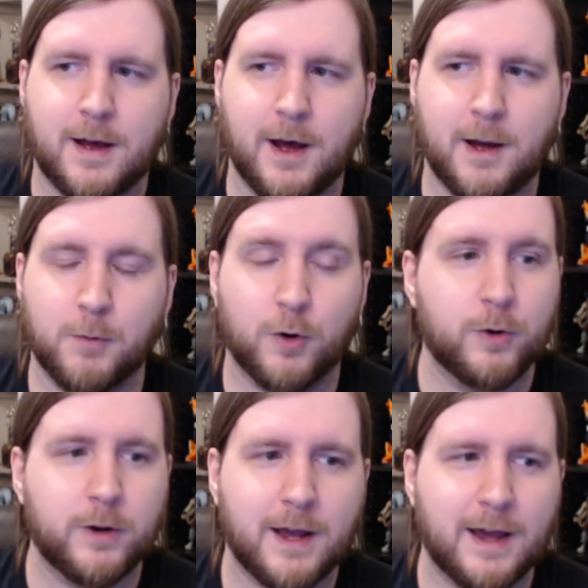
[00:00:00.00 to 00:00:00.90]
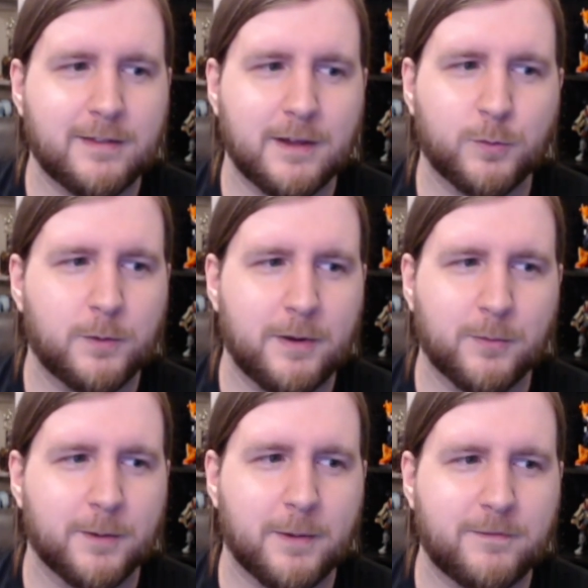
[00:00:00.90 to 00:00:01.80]
Um, Huda, I think, would be
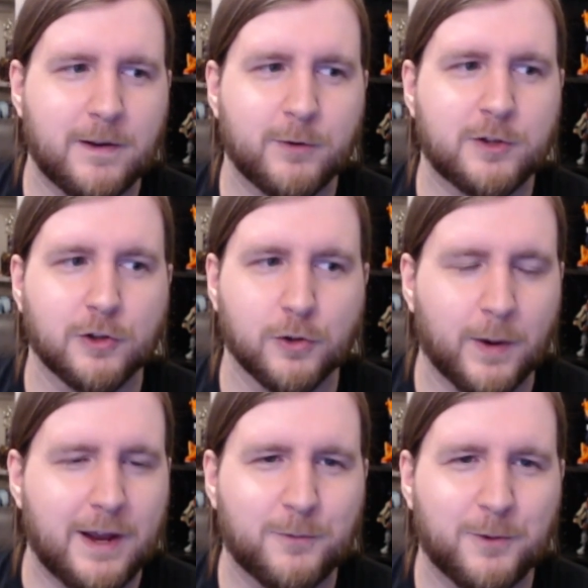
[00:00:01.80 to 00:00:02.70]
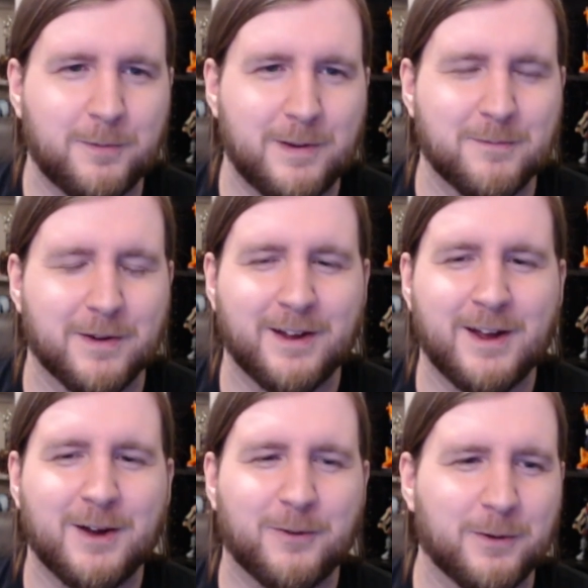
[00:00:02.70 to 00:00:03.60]
one of my favorites. Lorraine would be my,
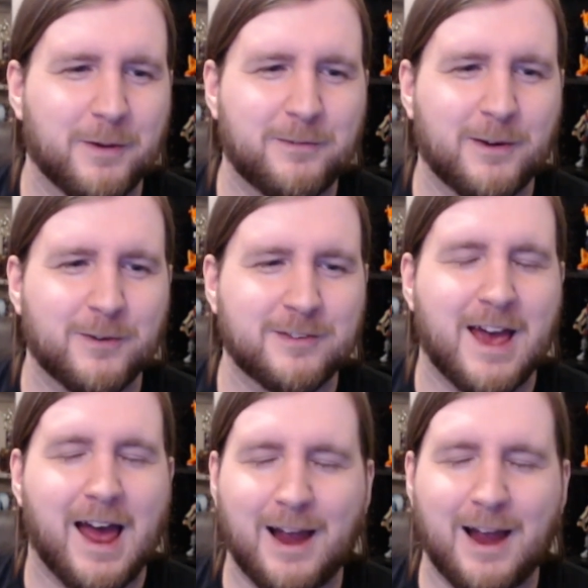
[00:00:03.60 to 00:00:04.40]
one of my favorites.